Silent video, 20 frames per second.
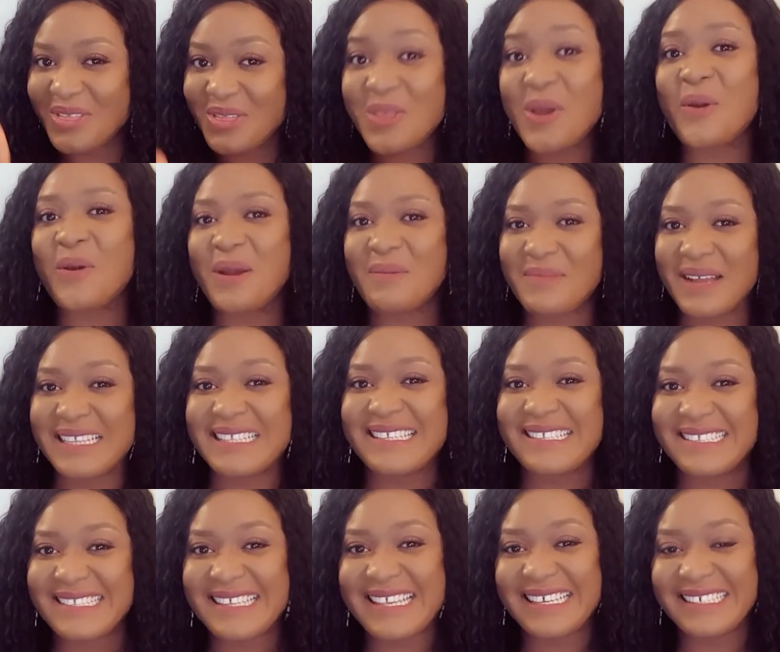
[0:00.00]
Dora
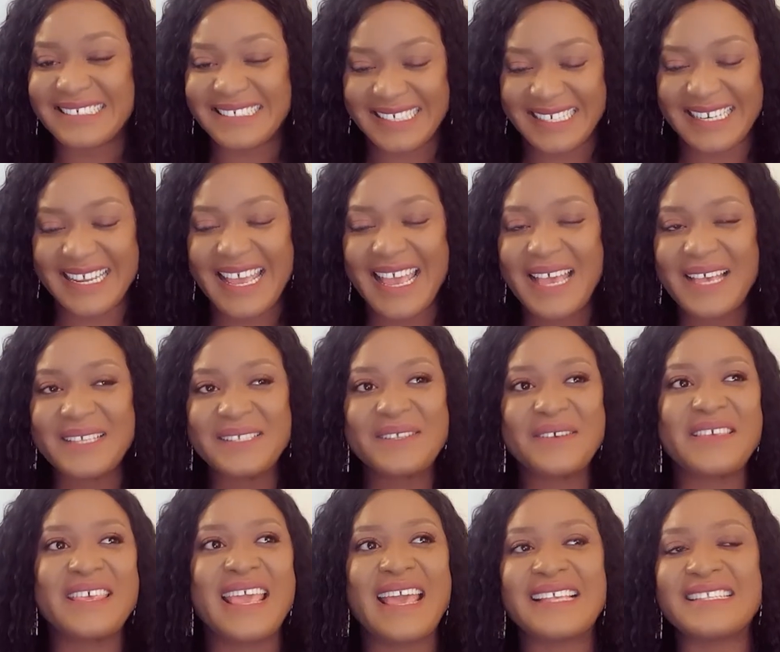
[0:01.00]
Martin's kitchen. So
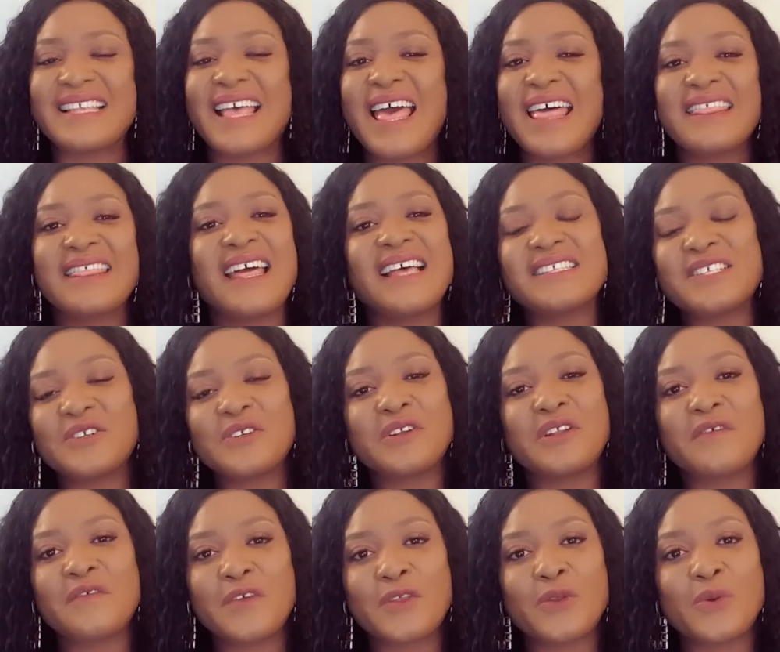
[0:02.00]
yes, that's
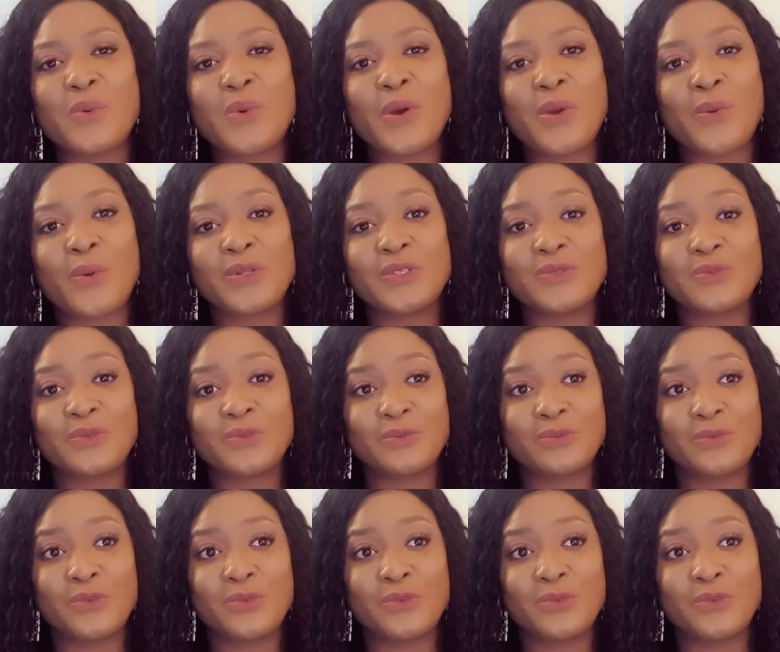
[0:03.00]
another video why we want to